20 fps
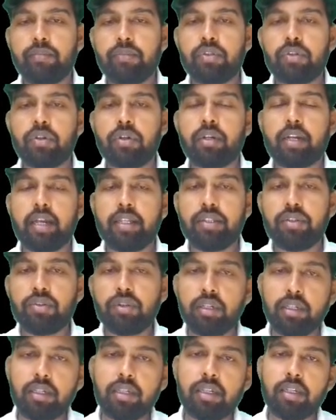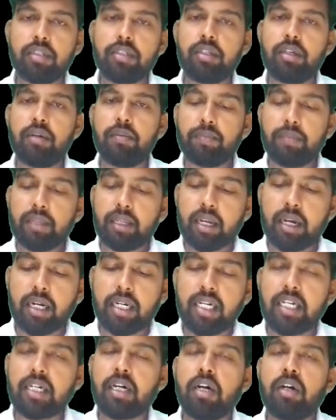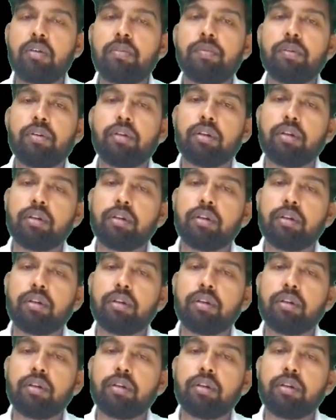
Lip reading: so tries to increase the cardiac output